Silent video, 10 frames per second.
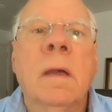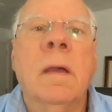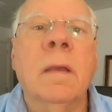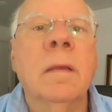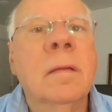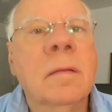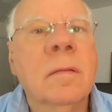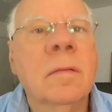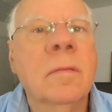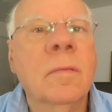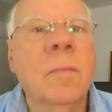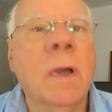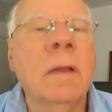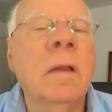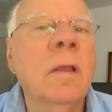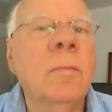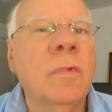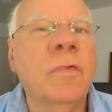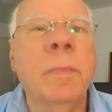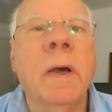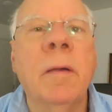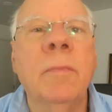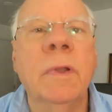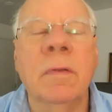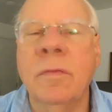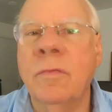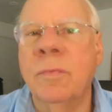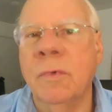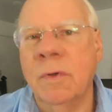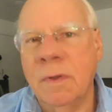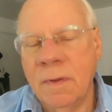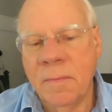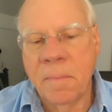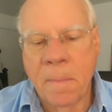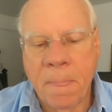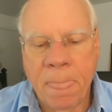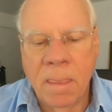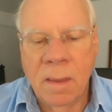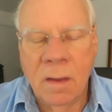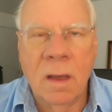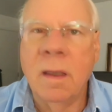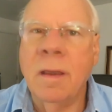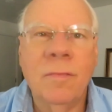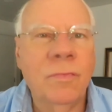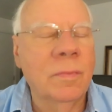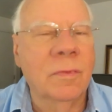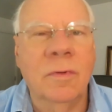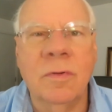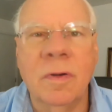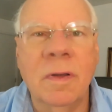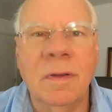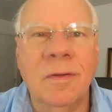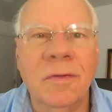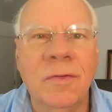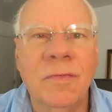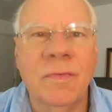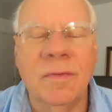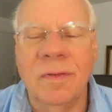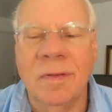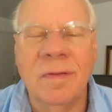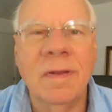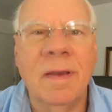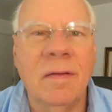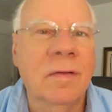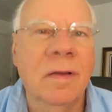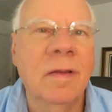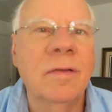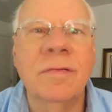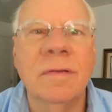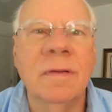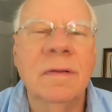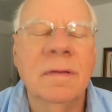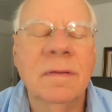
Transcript: Hi, my name is Bob Dunsmore. I have some great news for the entire nation.